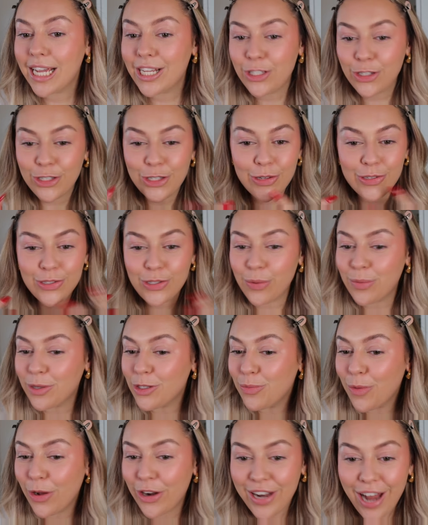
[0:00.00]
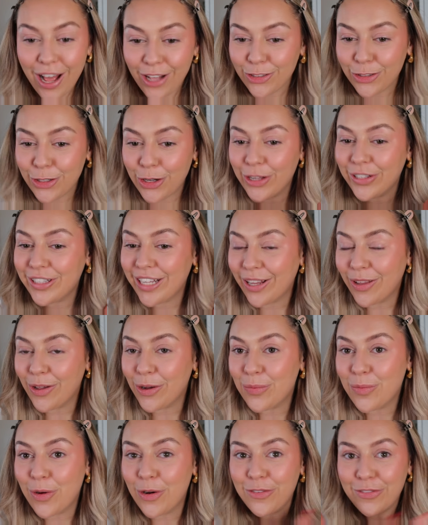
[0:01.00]
it. It just looks so much more natural. They
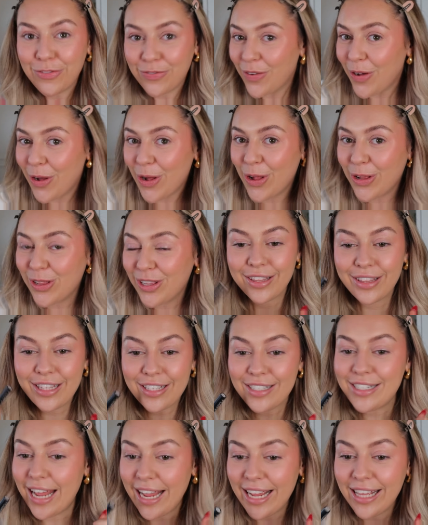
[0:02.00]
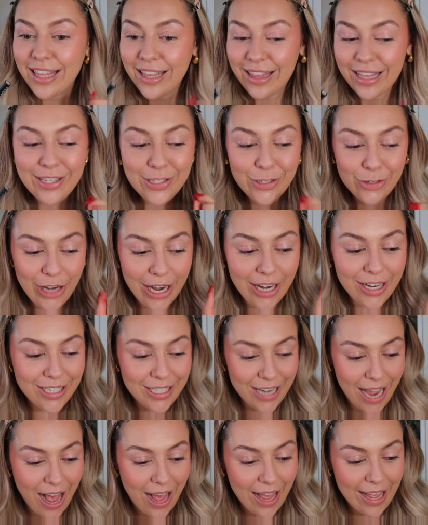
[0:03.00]
look more full. The day that this trend
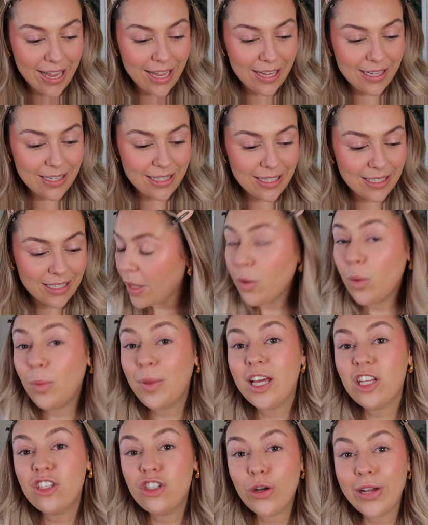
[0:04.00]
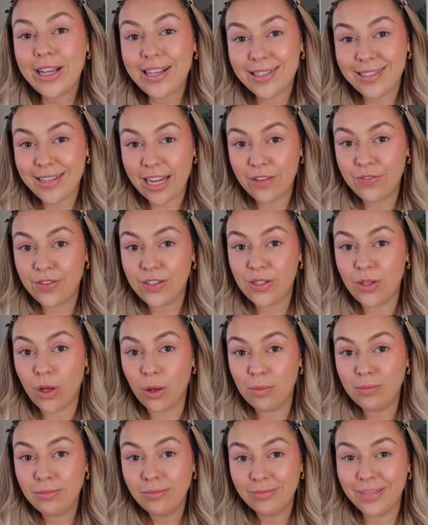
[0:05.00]
dies, it'll be a joyous day for
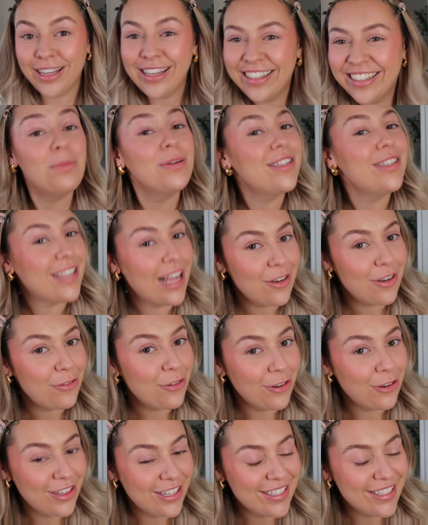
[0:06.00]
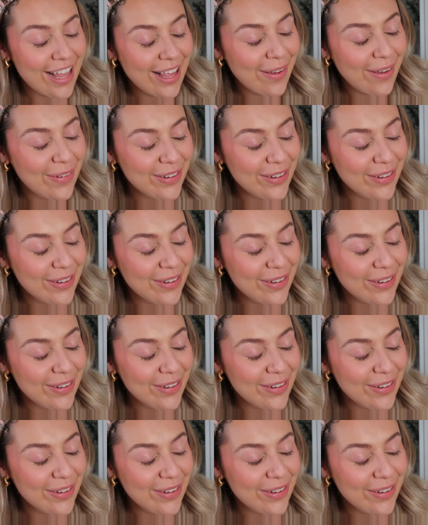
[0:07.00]
some, but sad for others like